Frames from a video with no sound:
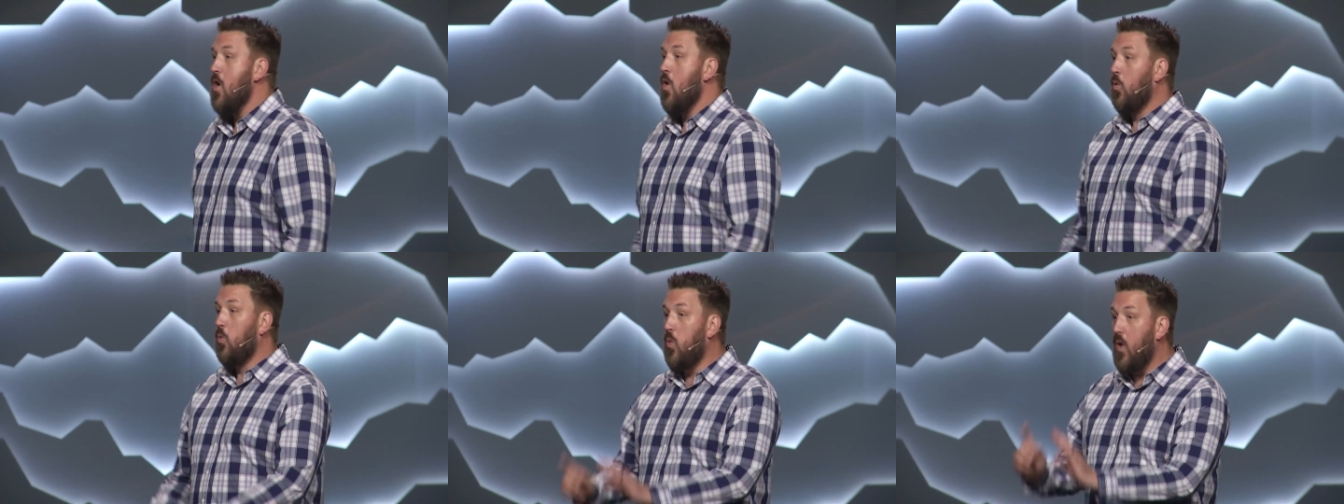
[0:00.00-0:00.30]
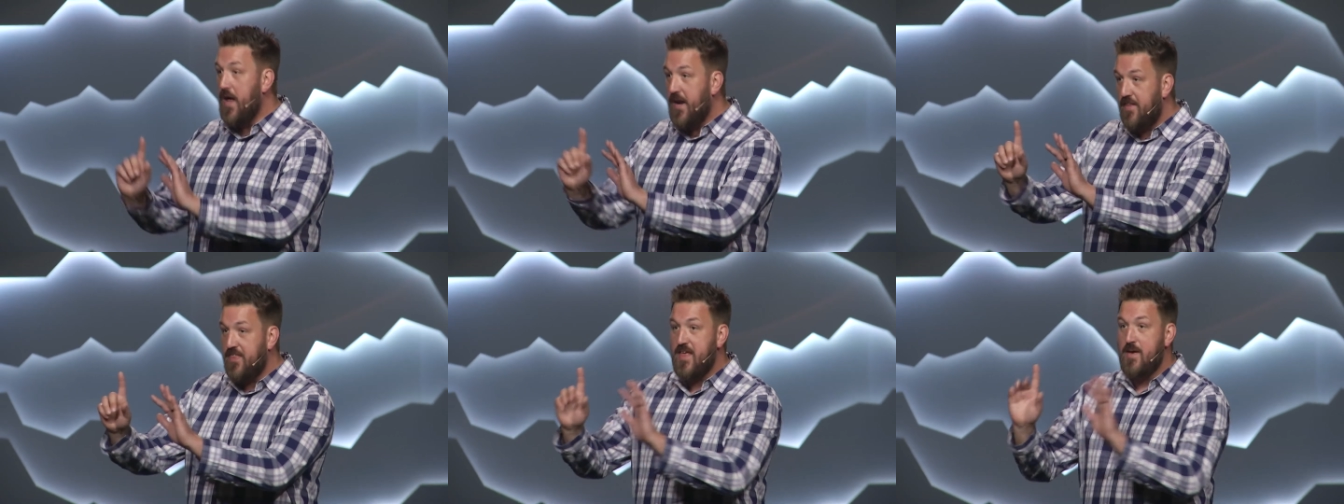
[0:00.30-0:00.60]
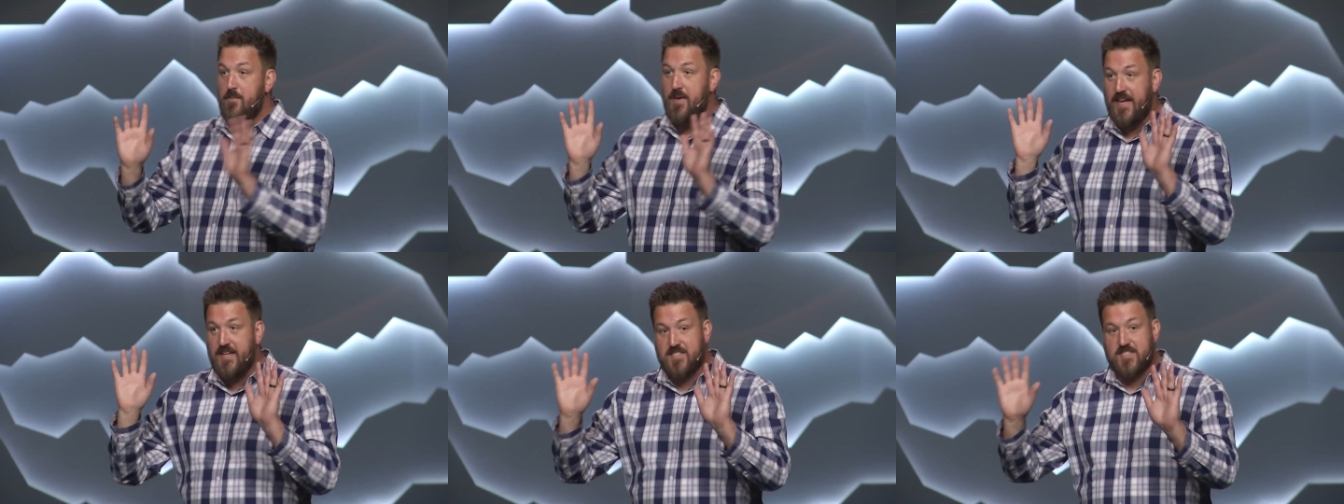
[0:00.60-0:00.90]
One of
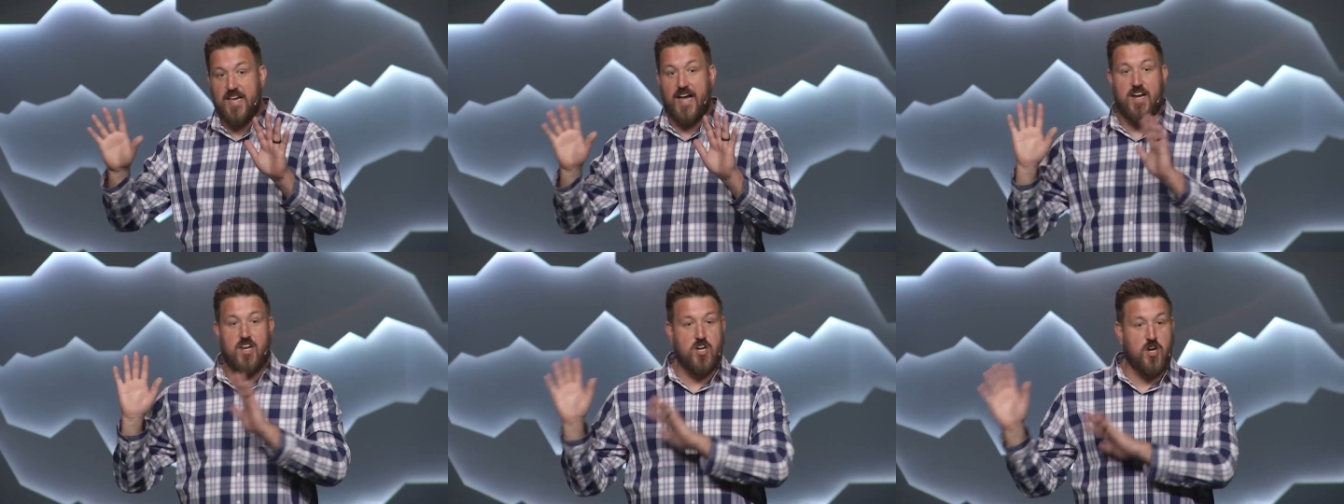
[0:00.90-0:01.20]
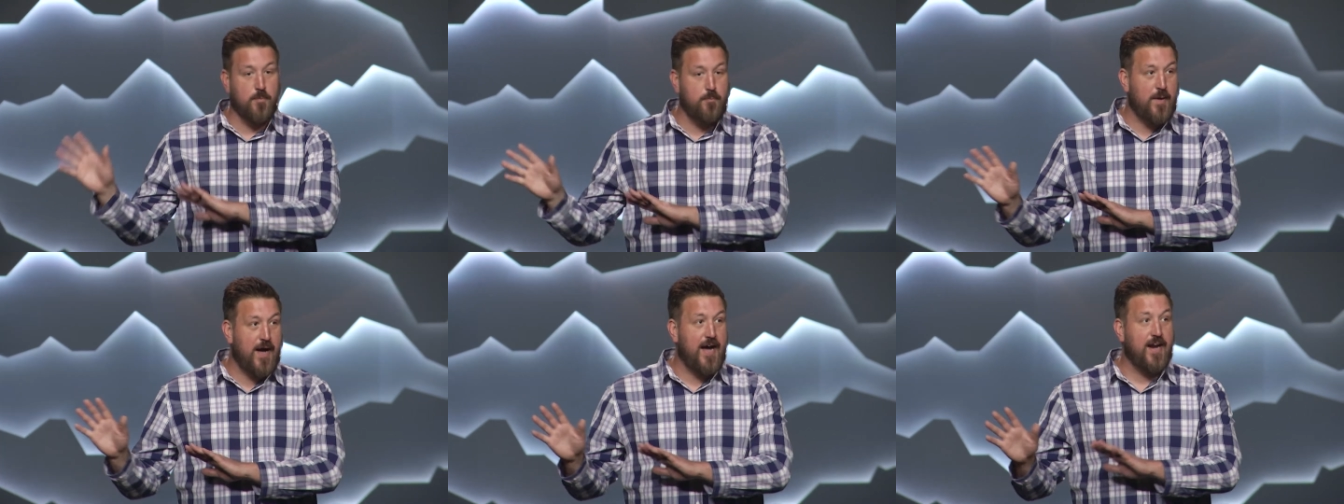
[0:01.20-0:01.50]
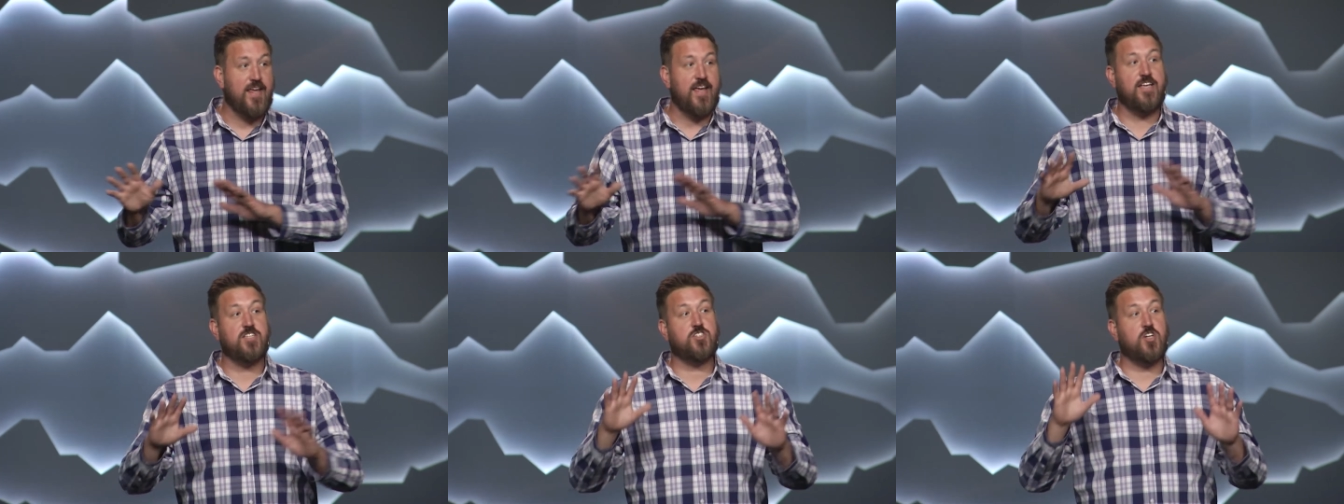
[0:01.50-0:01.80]
them inside of your
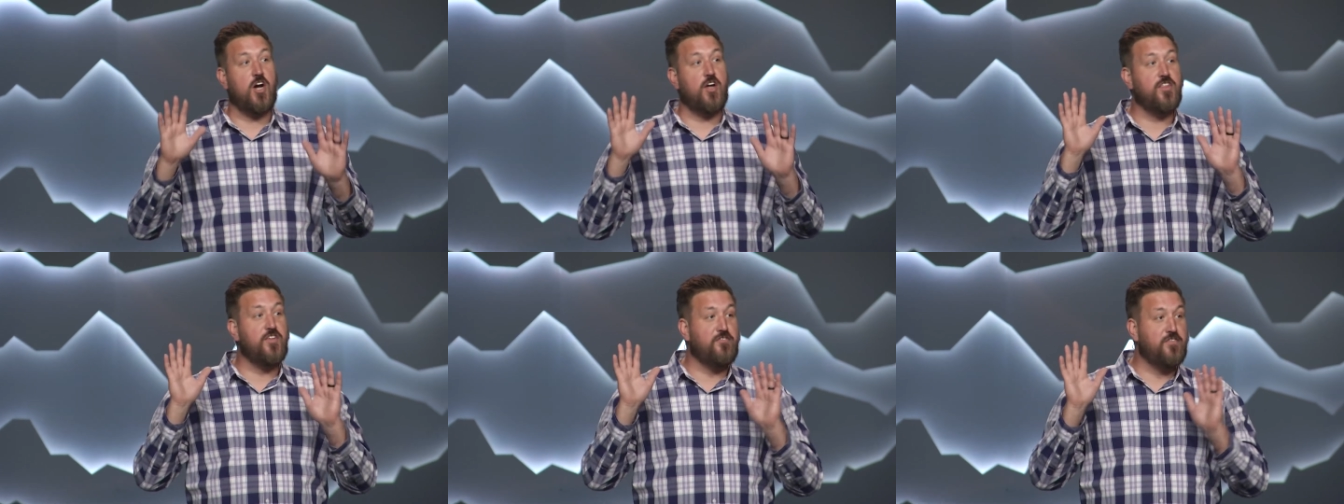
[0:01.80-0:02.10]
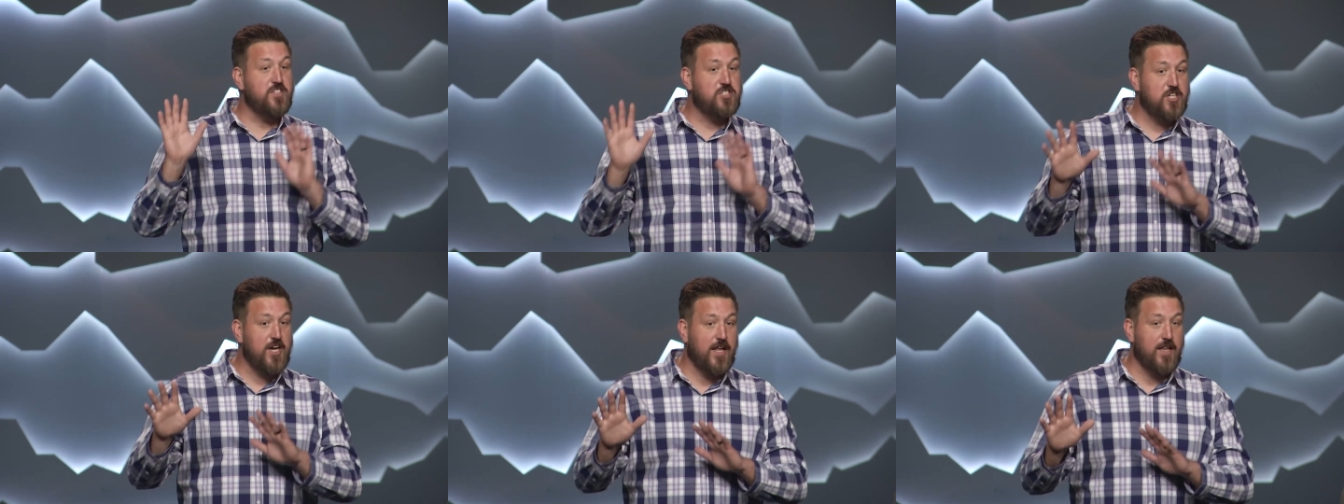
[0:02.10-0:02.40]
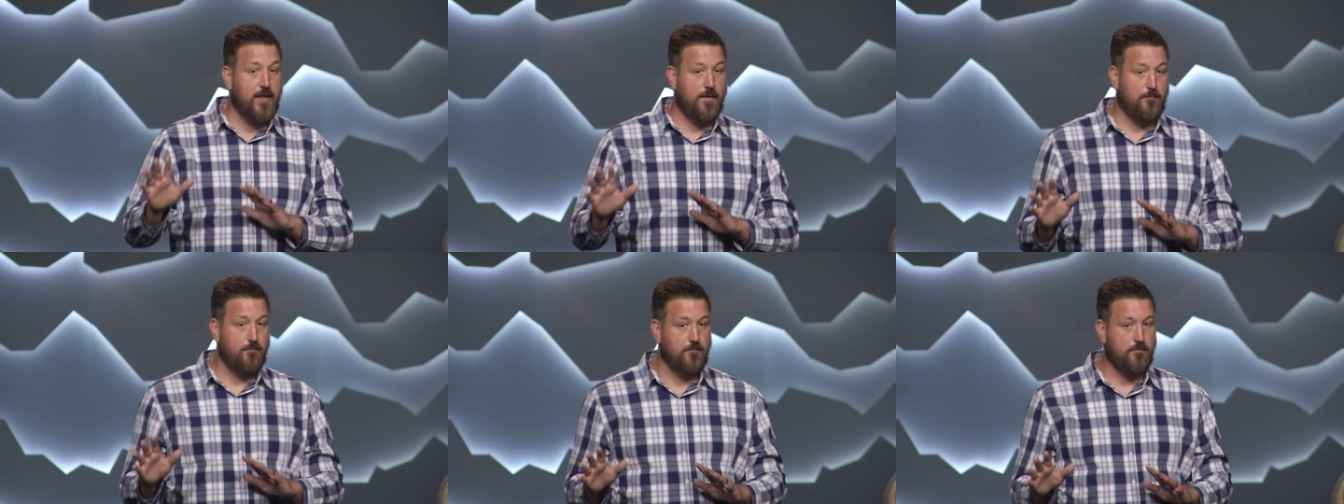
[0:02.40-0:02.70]
body is called the
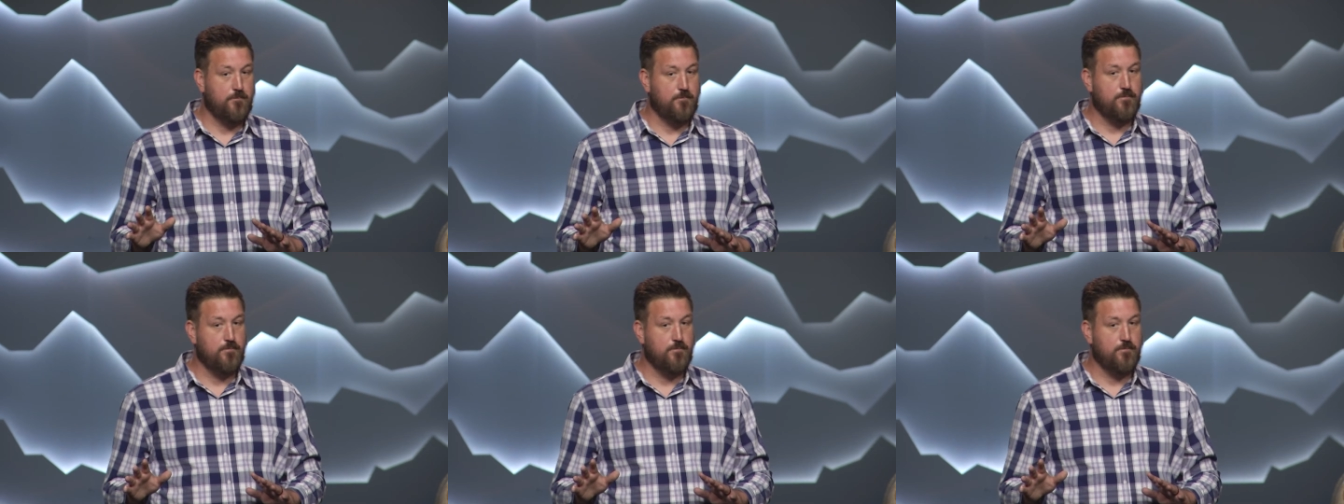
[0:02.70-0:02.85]
flagellum.